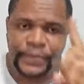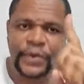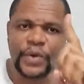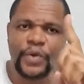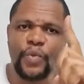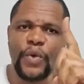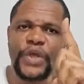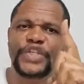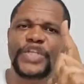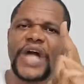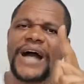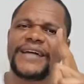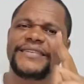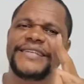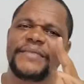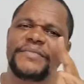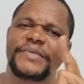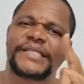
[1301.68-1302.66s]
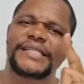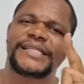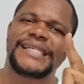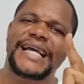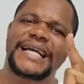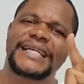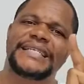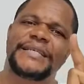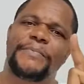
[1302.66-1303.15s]
we charge them
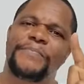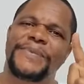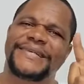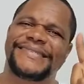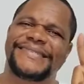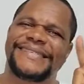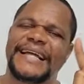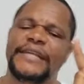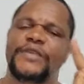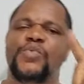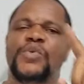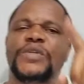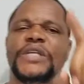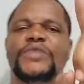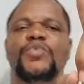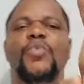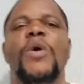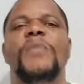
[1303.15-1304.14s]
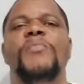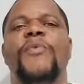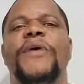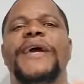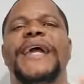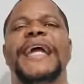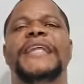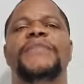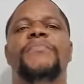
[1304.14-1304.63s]
6%, which is
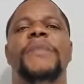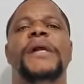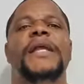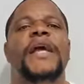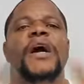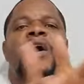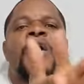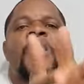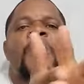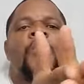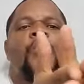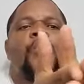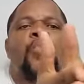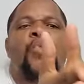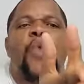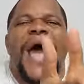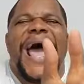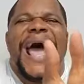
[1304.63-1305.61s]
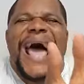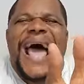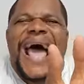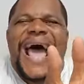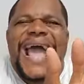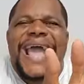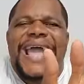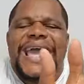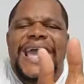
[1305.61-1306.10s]
$1.8 million.
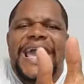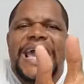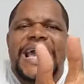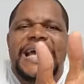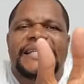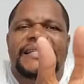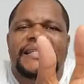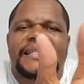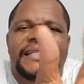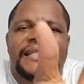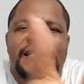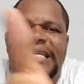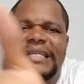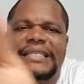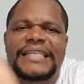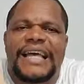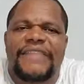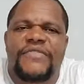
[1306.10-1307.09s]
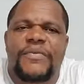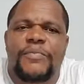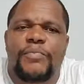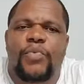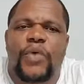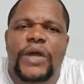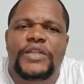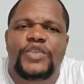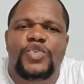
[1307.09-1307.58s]
Where is the
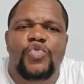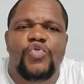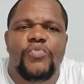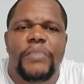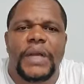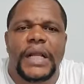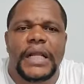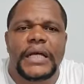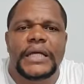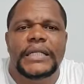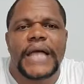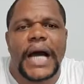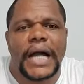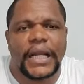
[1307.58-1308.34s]
$7.2 million?